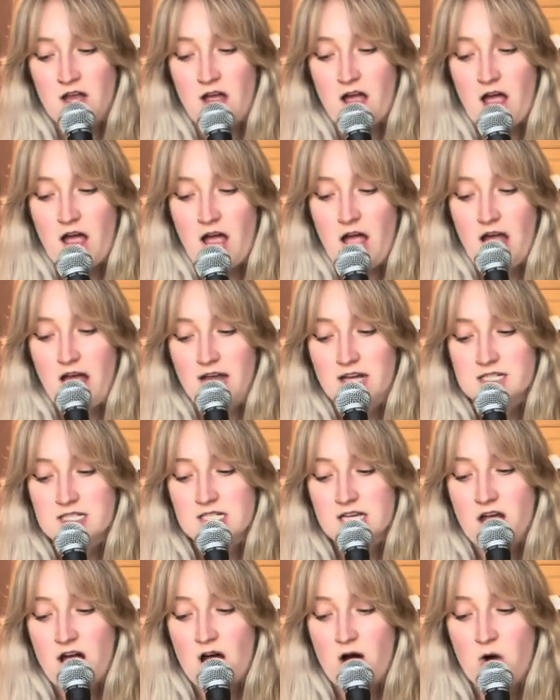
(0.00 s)
And
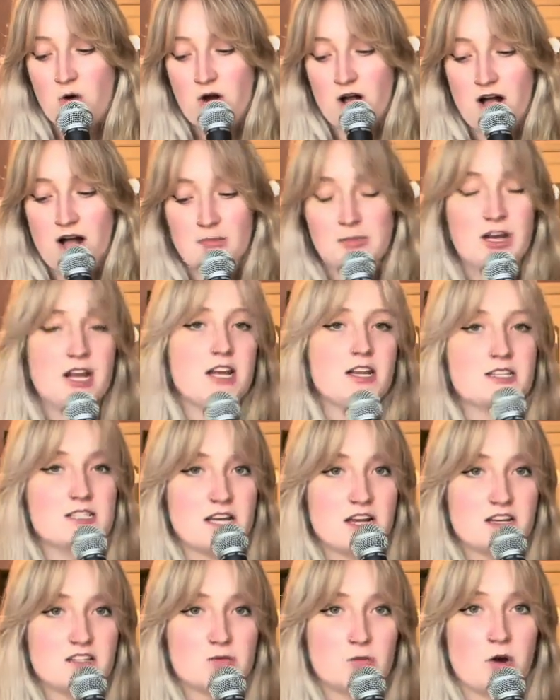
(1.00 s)
how commonly
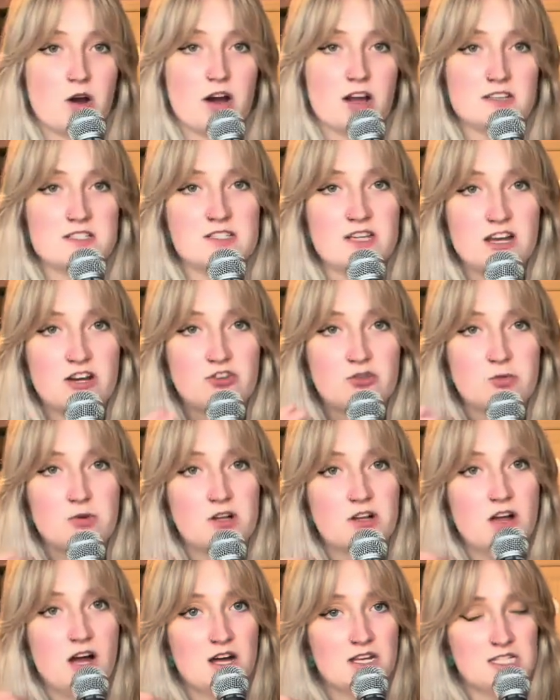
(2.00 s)
sex work and sexual
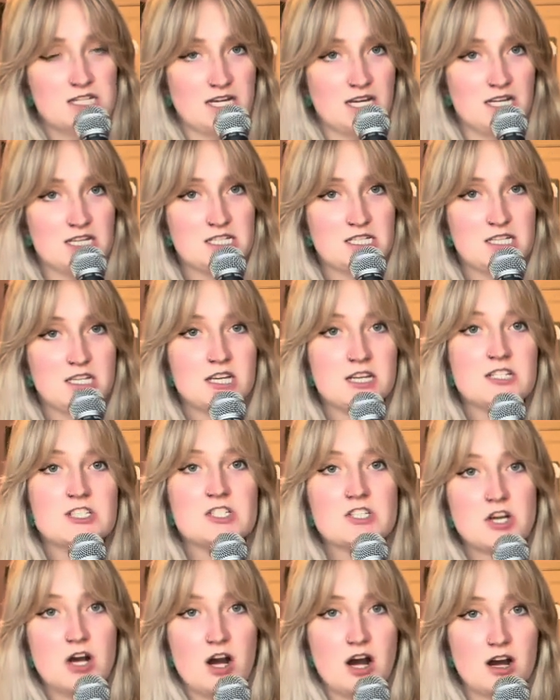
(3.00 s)
content
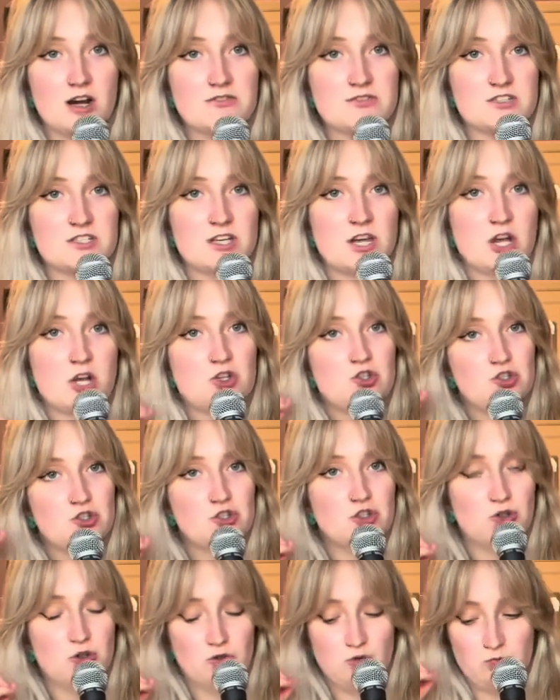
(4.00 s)
serves
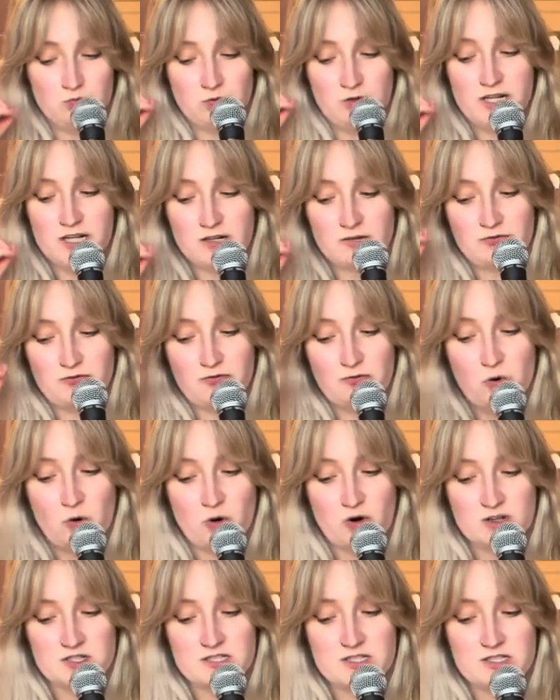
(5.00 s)
to
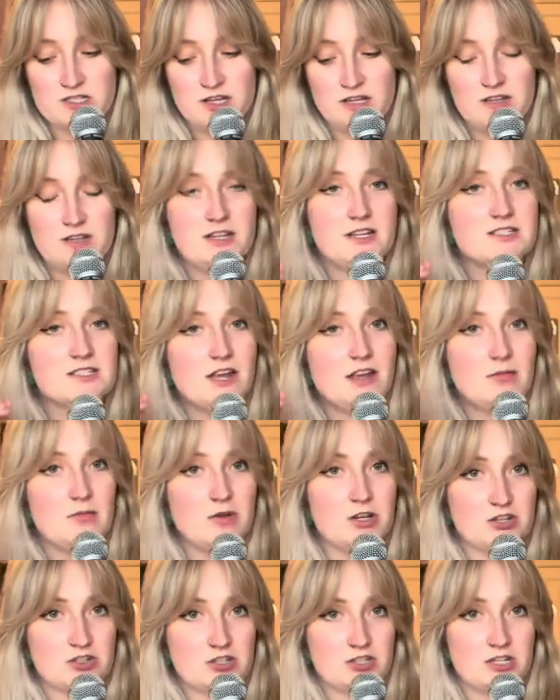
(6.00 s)
reinforce this
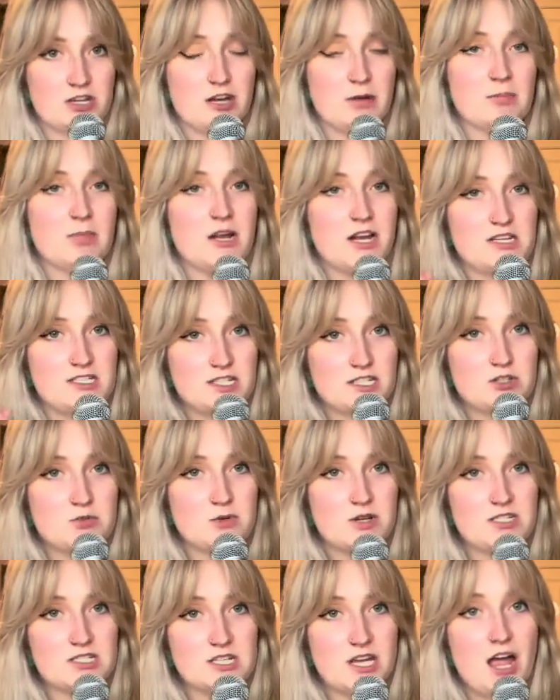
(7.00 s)
image. It plays into
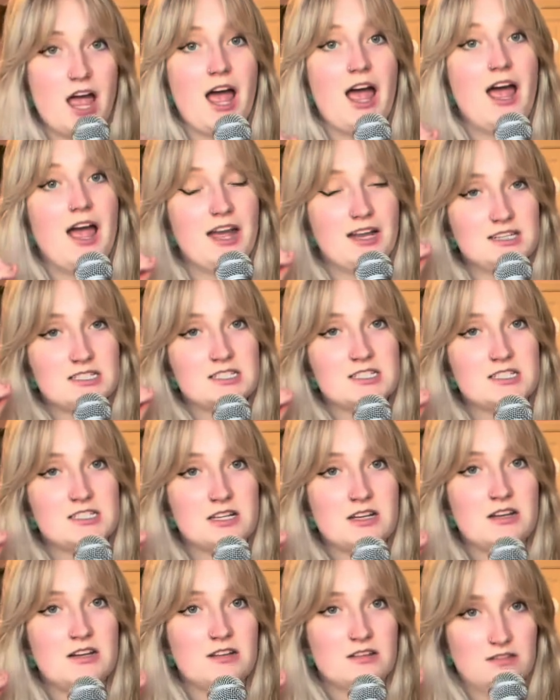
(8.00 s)
it and
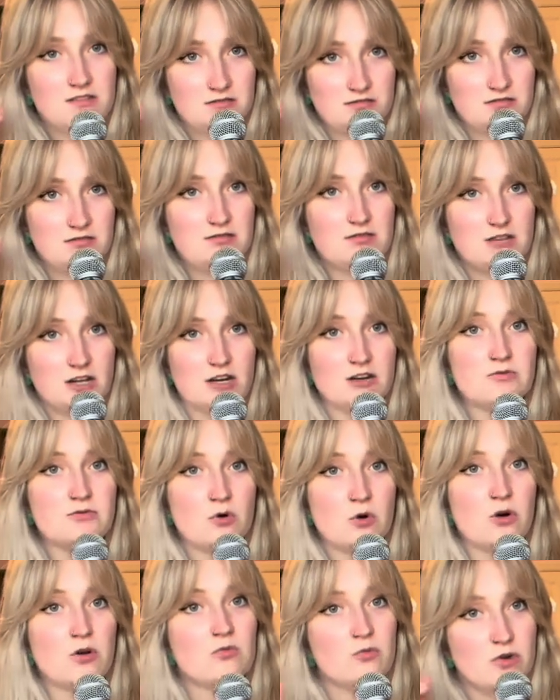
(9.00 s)

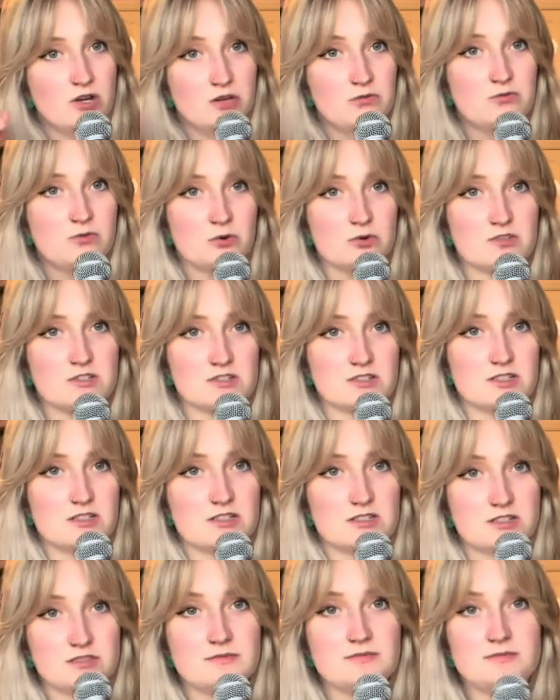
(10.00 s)
therefore reinforces
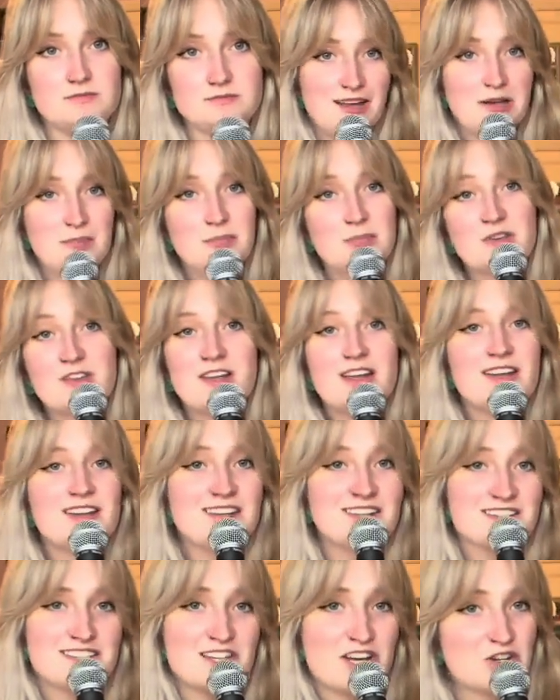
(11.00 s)
it. But
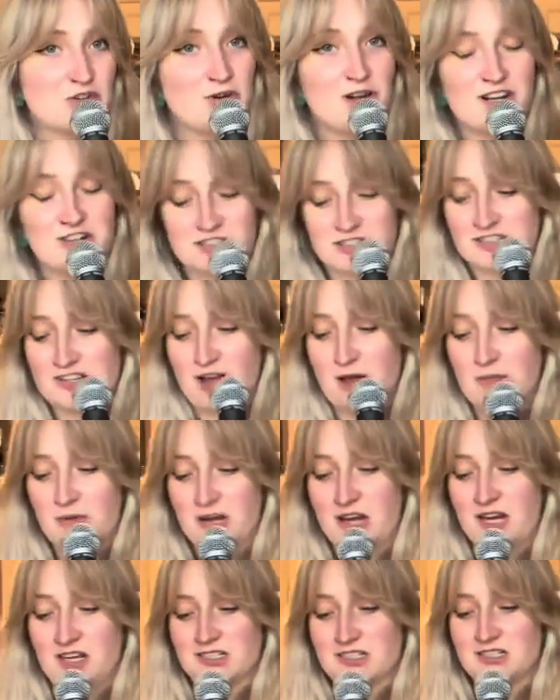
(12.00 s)
then sexuality is
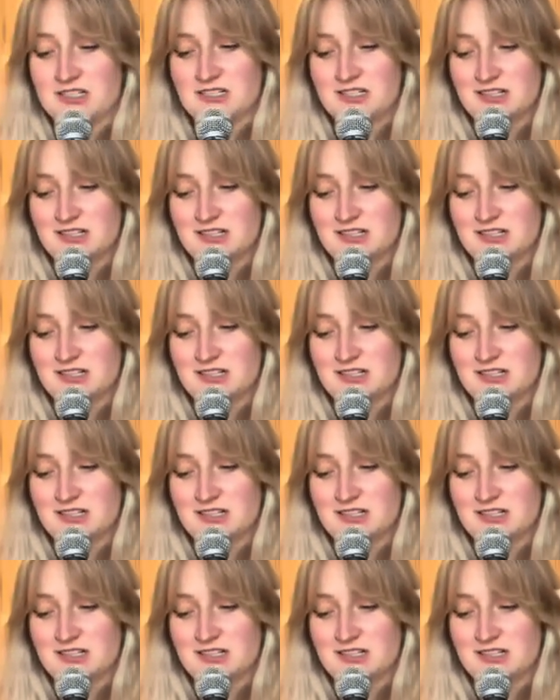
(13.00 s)
complicated.